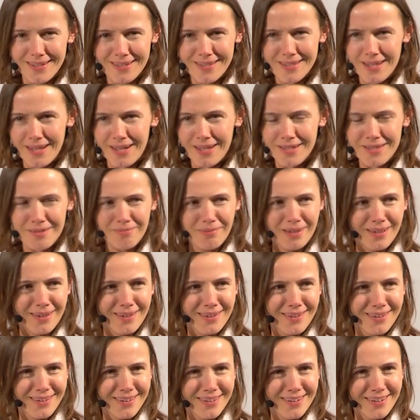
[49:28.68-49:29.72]
his
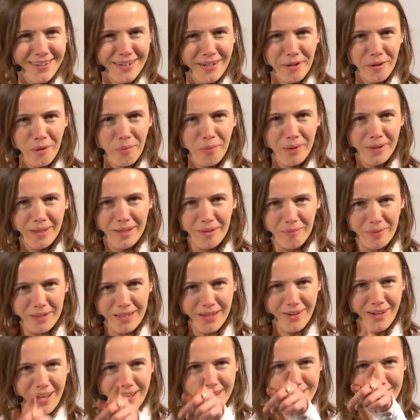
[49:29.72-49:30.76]
asthma cleared up.
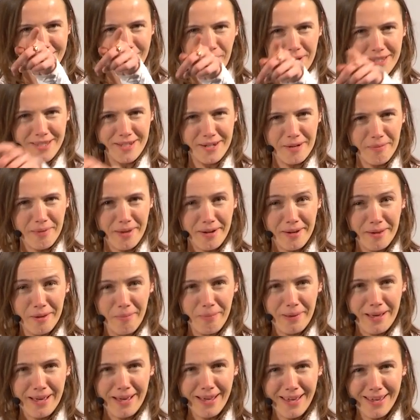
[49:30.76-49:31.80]
But okay, there's a question up there at the
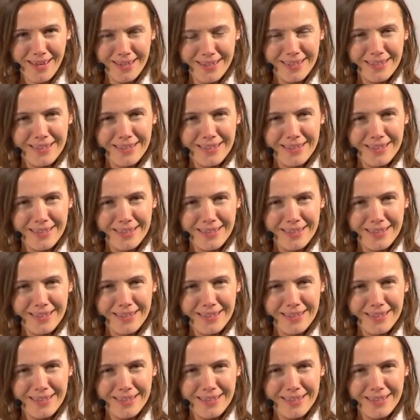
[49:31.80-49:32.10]
back.